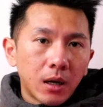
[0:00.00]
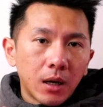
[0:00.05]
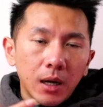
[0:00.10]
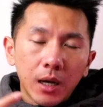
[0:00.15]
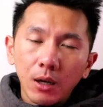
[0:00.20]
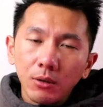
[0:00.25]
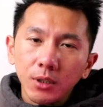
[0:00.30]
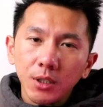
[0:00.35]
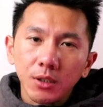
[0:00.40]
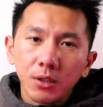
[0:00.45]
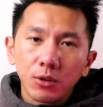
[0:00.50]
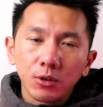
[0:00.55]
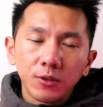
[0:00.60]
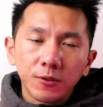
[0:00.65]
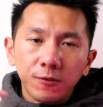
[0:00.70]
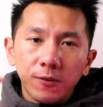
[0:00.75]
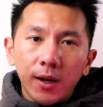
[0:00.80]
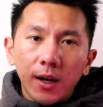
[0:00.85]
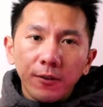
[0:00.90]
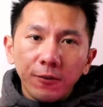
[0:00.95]
How did those
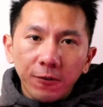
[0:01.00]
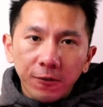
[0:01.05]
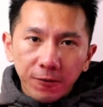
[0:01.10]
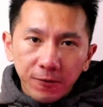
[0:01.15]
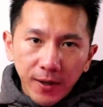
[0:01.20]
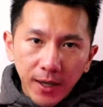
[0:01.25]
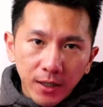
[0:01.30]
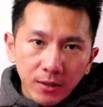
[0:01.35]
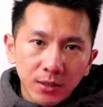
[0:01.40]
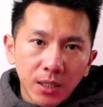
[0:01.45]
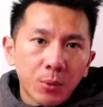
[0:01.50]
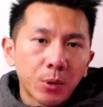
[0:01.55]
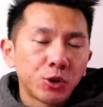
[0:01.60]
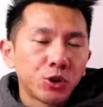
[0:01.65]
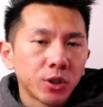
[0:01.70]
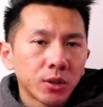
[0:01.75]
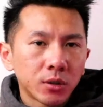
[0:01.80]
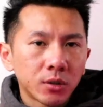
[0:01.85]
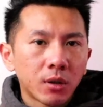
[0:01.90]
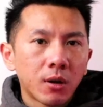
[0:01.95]
five facts that we
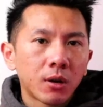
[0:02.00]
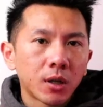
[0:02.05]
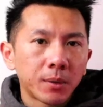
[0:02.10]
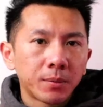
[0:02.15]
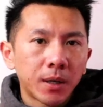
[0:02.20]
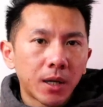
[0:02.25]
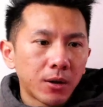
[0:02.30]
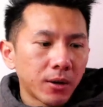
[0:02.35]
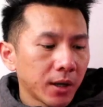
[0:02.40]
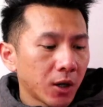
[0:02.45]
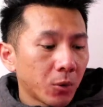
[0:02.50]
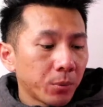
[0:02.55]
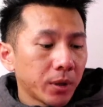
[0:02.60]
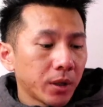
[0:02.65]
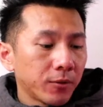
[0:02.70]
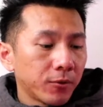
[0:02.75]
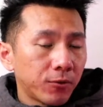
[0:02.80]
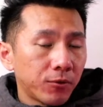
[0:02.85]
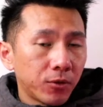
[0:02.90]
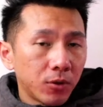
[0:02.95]
just talked about help
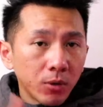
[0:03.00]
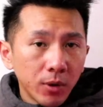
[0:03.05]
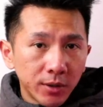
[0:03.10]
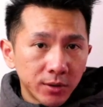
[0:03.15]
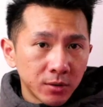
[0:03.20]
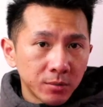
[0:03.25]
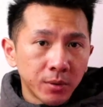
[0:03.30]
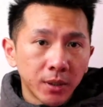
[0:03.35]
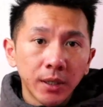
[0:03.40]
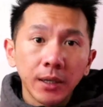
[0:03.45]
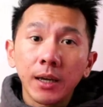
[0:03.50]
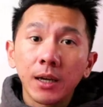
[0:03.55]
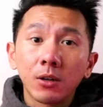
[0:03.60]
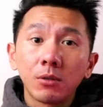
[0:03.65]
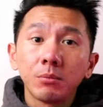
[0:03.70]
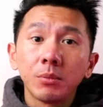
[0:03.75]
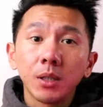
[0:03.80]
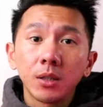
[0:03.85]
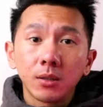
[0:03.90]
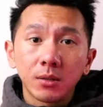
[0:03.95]
influence me, help
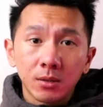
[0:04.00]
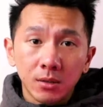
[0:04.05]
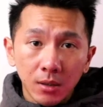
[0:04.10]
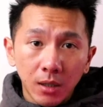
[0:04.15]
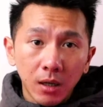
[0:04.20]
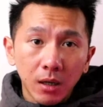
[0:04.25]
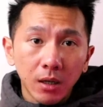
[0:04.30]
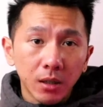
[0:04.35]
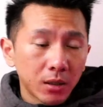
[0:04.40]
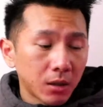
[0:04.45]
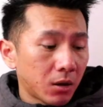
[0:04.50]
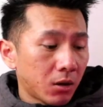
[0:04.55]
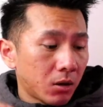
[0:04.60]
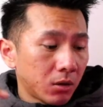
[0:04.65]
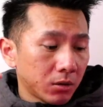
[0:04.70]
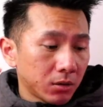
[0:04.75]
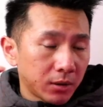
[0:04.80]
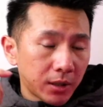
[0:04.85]
me decide on that